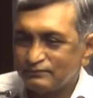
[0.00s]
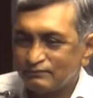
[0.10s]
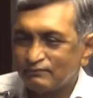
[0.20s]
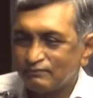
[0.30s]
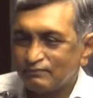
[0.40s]

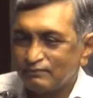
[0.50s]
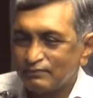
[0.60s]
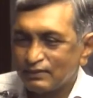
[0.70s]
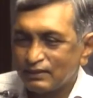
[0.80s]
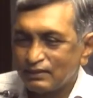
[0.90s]

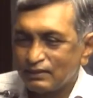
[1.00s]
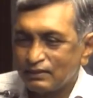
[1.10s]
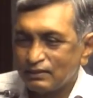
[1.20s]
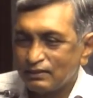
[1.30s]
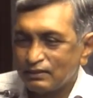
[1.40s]

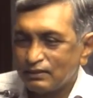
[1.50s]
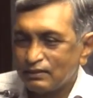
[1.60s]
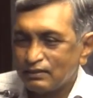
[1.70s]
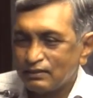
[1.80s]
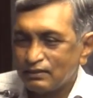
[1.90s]

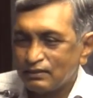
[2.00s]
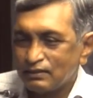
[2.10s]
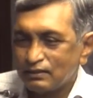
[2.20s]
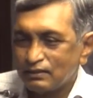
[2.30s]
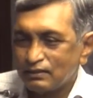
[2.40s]
(silence)